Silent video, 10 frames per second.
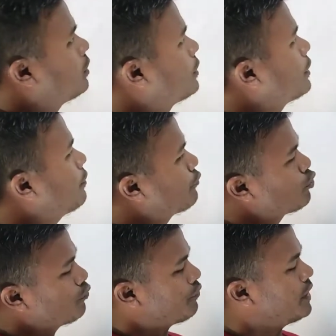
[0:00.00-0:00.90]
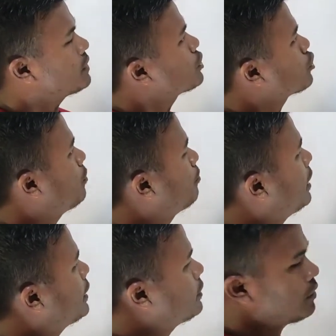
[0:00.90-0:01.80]
if two friends
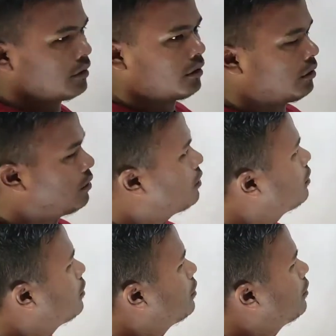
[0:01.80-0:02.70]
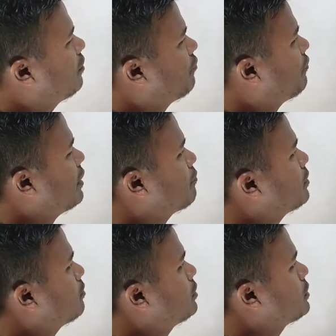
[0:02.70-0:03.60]
combine 5
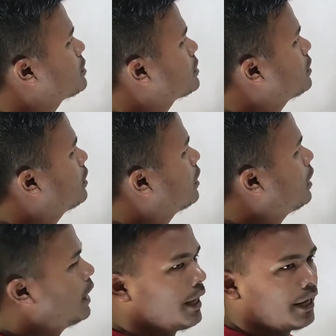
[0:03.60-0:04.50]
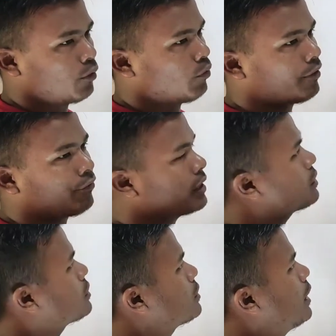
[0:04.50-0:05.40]
marbles and one friend
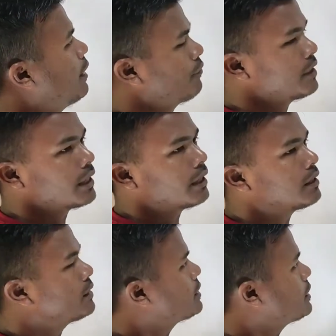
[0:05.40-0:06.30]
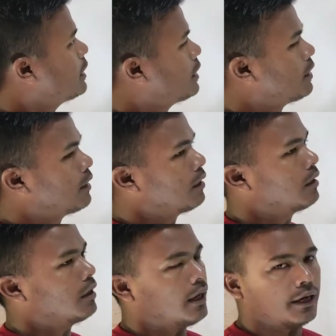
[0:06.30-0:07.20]
have taken his share
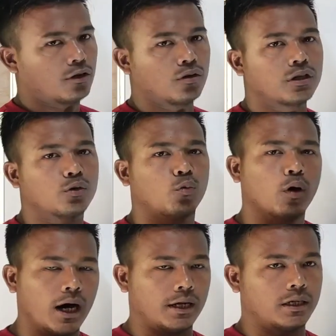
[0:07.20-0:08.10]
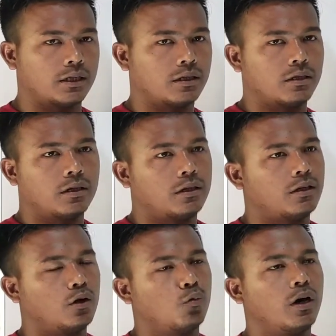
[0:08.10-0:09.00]
and got it 1,
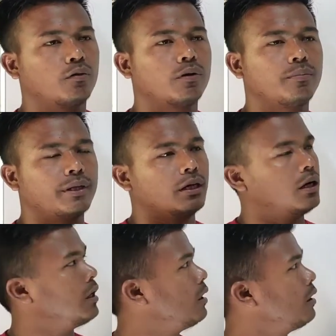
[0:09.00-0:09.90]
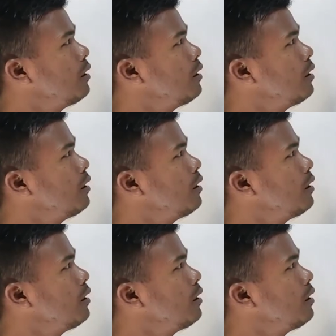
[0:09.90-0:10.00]
then what will be the